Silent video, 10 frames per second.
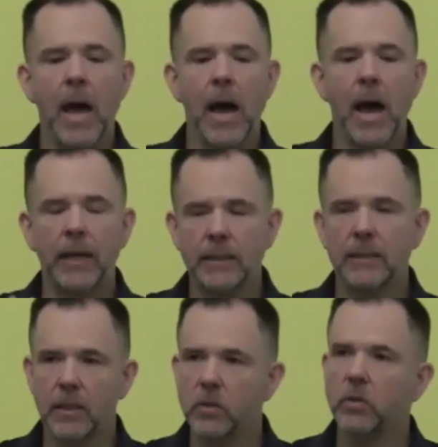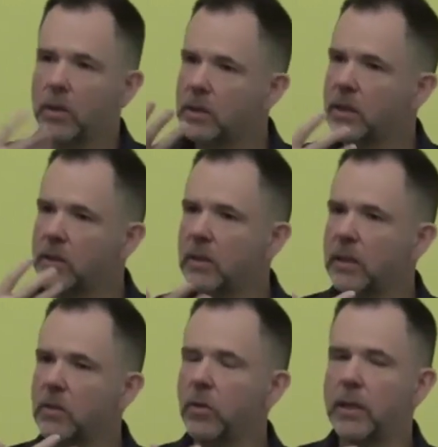And so I was
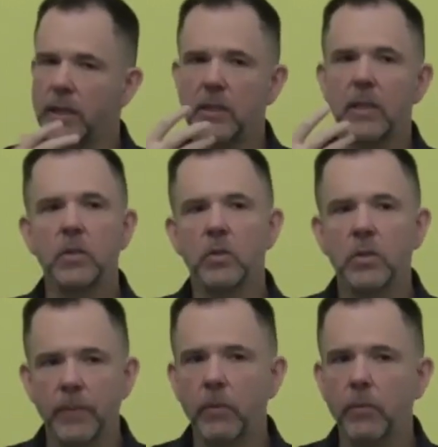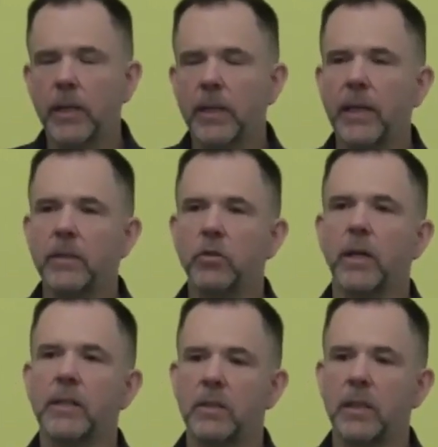listening to it, and he said something really
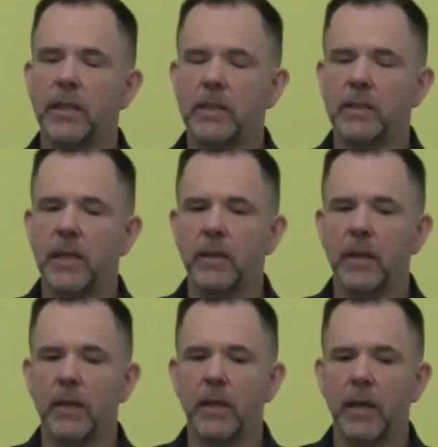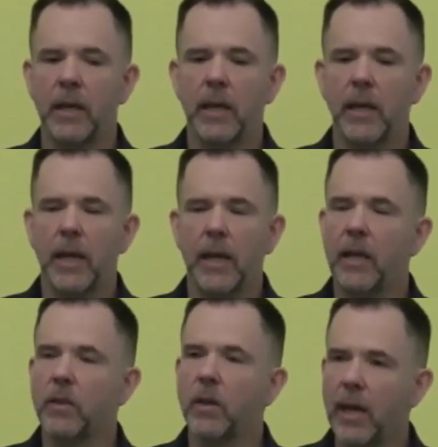interesting. He said that
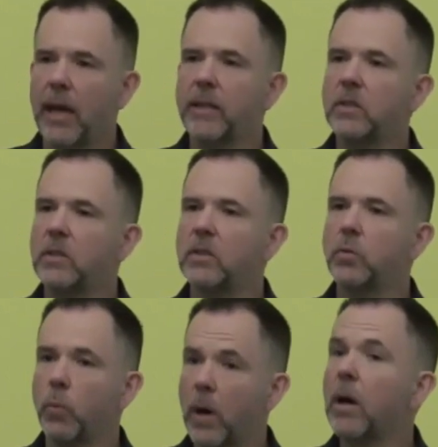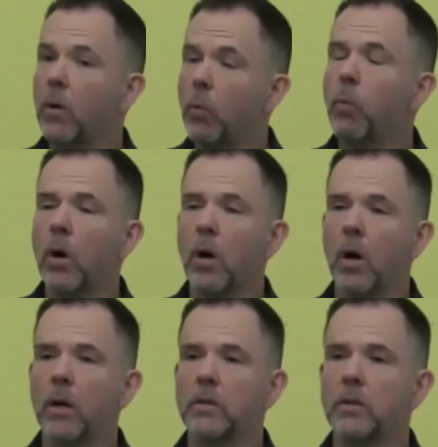in the cases where it
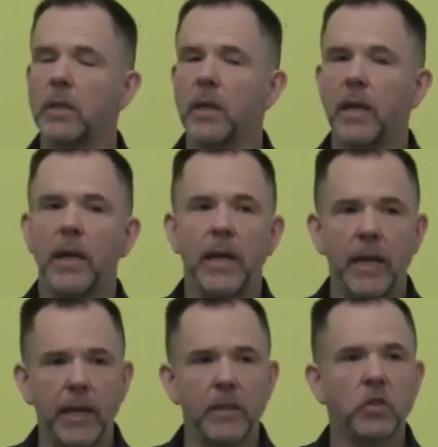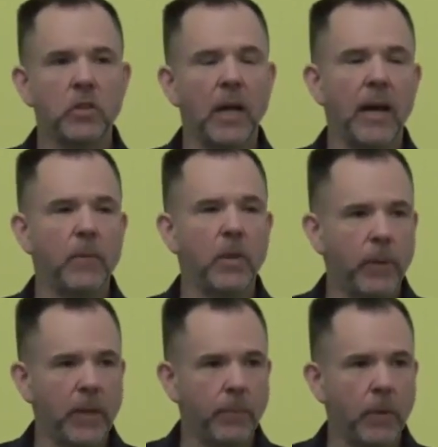worked, each time the
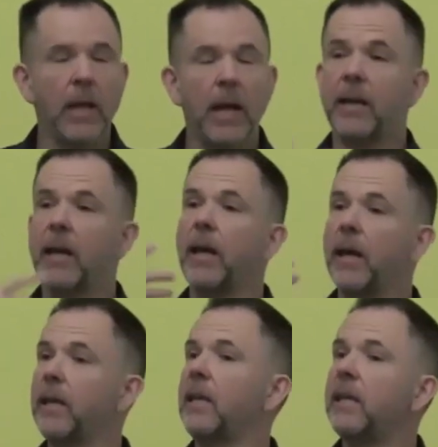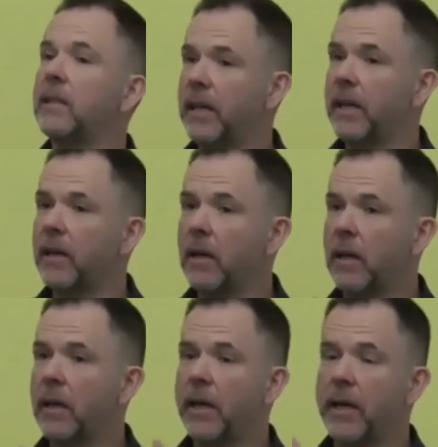people had a healing
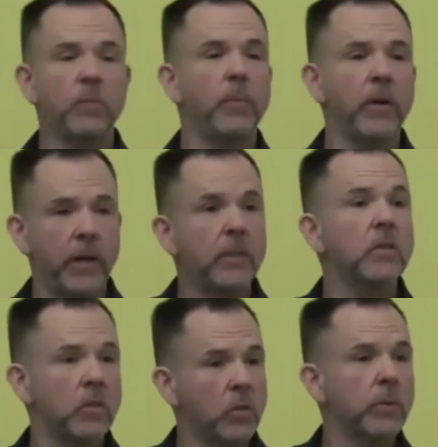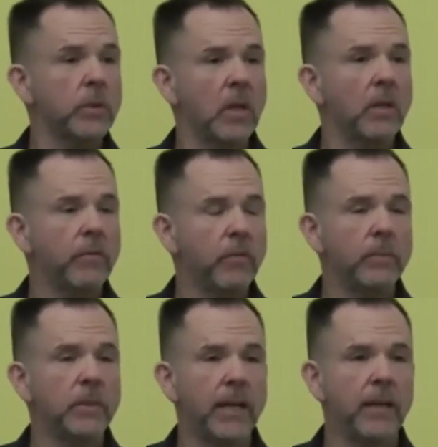experience as a result
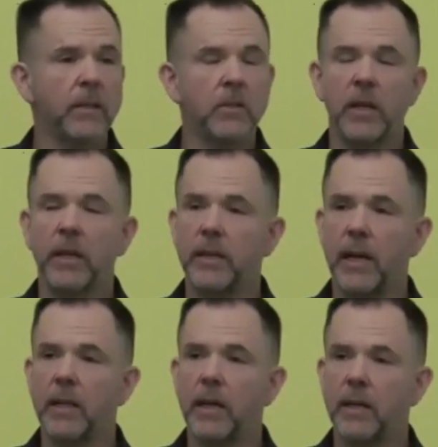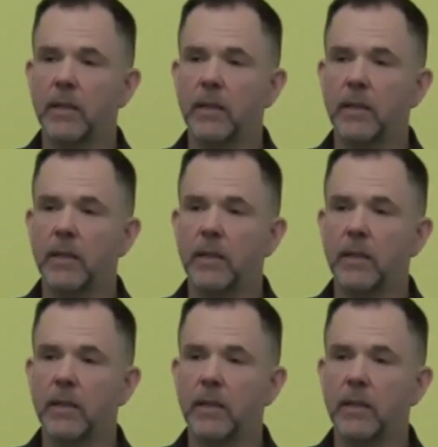from taking the psychedelic,